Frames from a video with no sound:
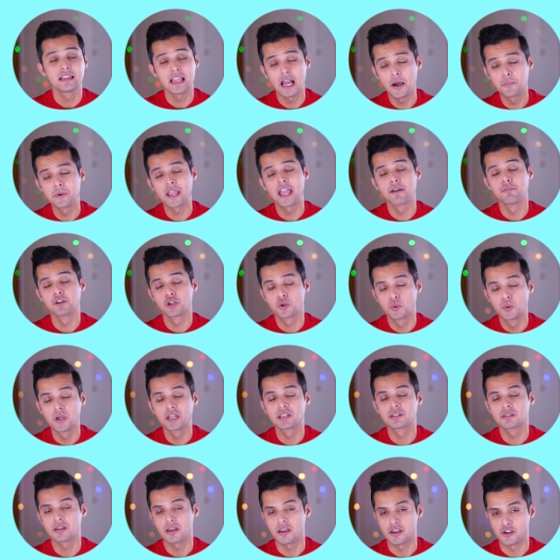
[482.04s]
Now we have a
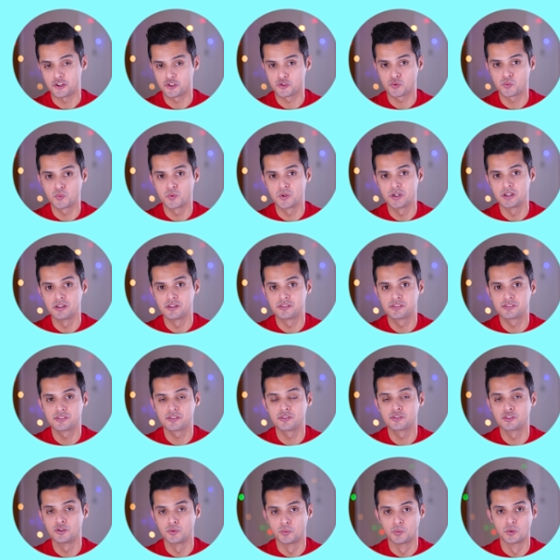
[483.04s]
quick test with
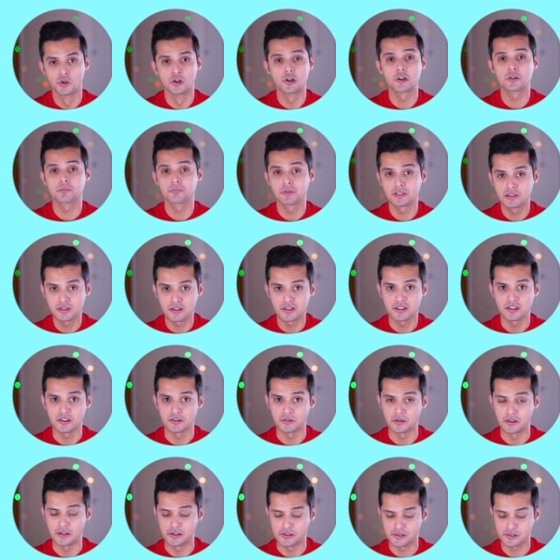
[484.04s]
the word
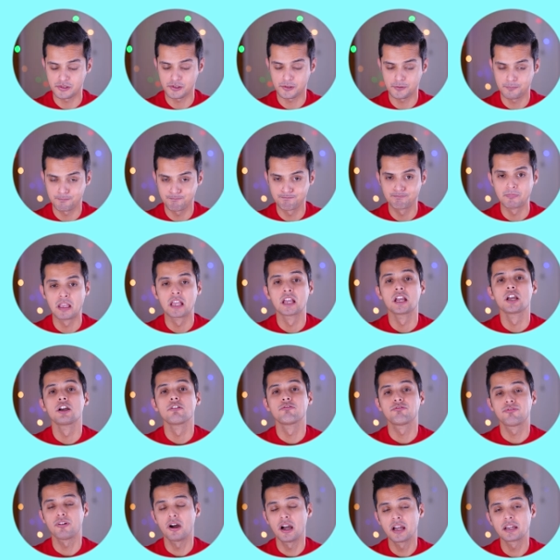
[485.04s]
meticulous.
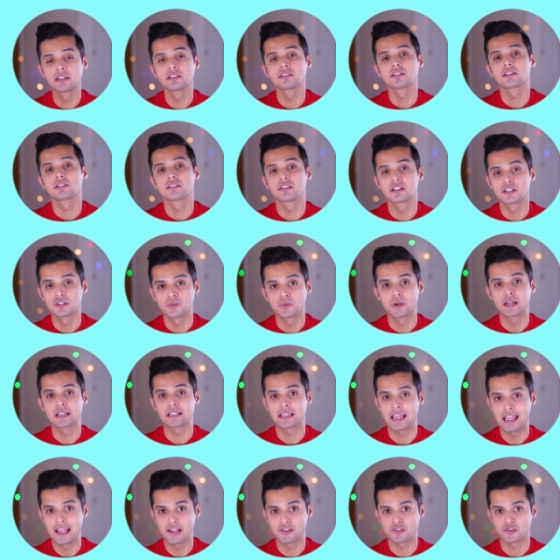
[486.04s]
Find the
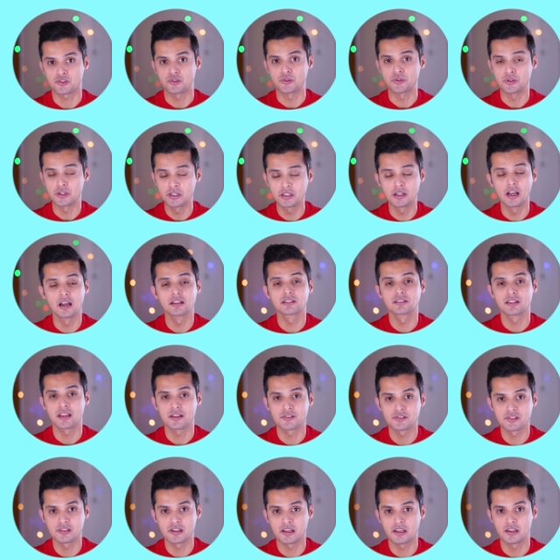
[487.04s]
correct answer. You got
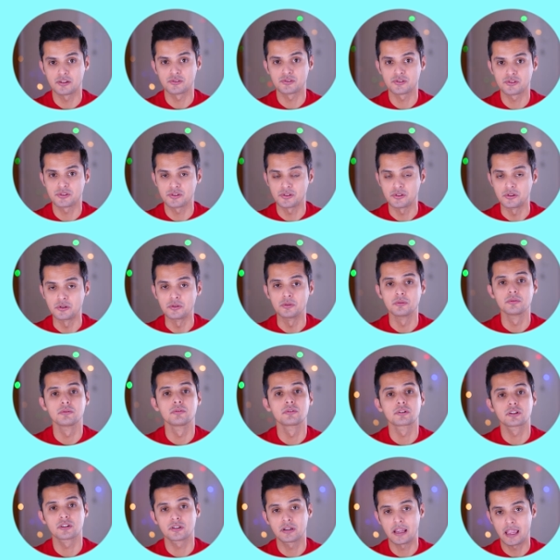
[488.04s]
10 seconds to
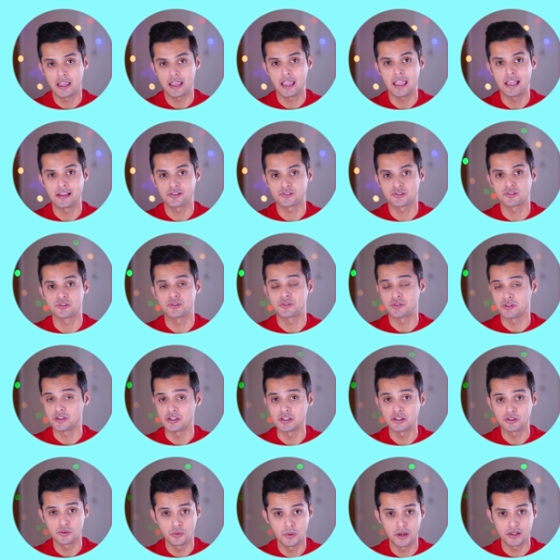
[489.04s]
answer
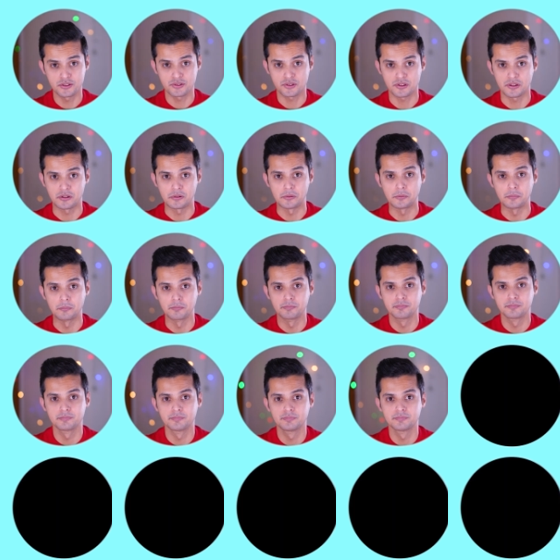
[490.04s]
the question.